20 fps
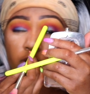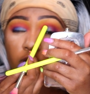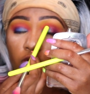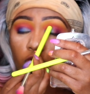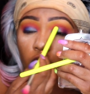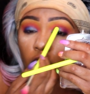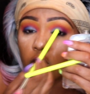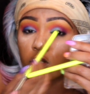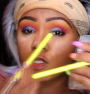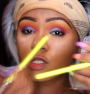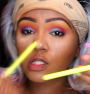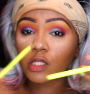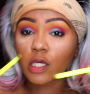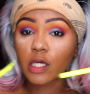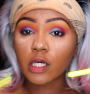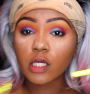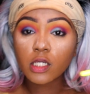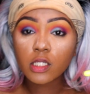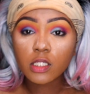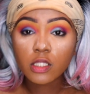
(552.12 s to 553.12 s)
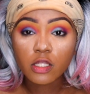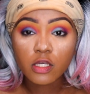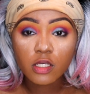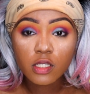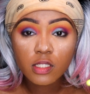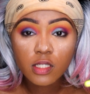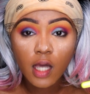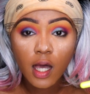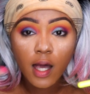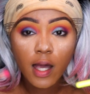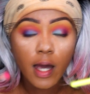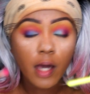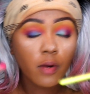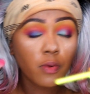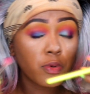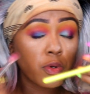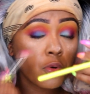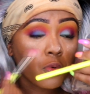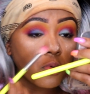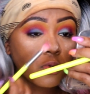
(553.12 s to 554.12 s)
it worse than this eye. I
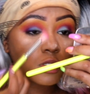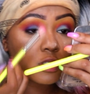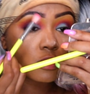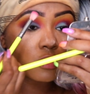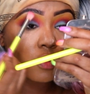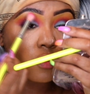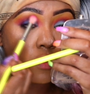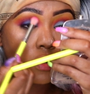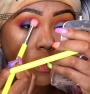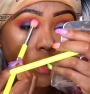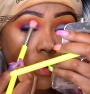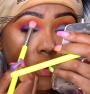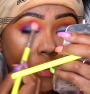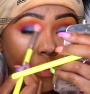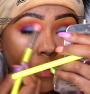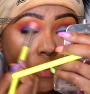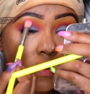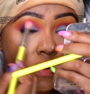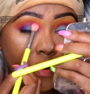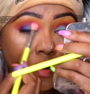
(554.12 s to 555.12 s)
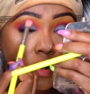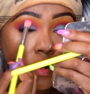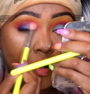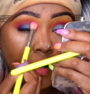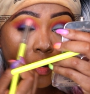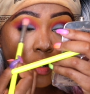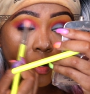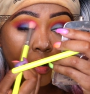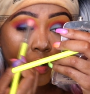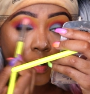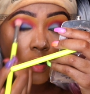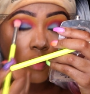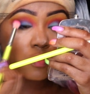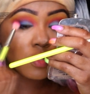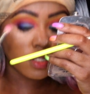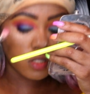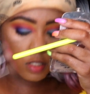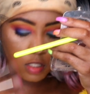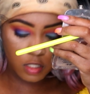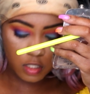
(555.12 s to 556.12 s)
don't know what's going on
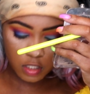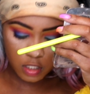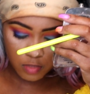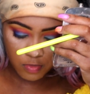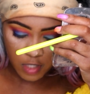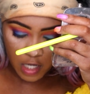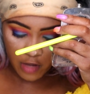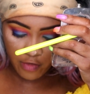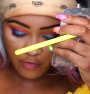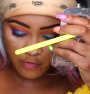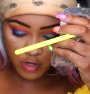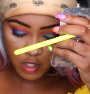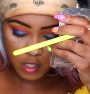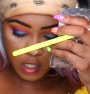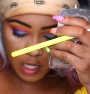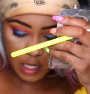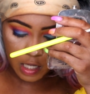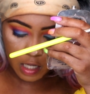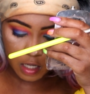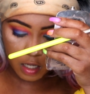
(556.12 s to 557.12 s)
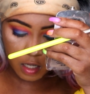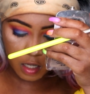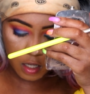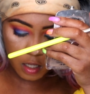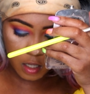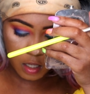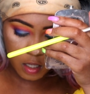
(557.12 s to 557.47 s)
with this, but I feel like